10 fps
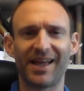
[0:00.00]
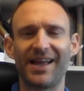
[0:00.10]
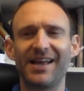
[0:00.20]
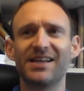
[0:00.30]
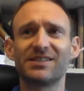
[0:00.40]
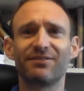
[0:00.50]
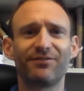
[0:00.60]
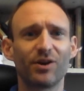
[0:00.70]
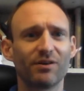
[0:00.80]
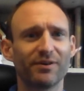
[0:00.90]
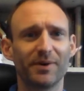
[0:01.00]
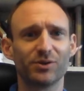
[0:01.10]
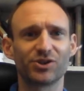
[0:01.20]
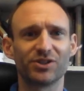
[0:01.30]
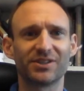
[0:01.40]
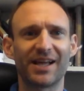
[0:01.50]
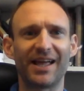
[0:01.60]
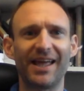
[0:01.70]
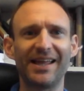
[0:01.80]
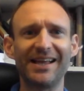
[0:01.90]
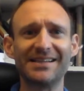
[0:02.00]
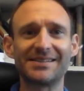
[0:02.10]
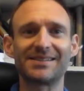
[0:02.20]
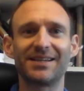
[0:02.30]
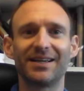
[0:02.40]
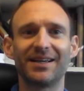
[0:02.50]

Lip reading: It is full of emotion. It is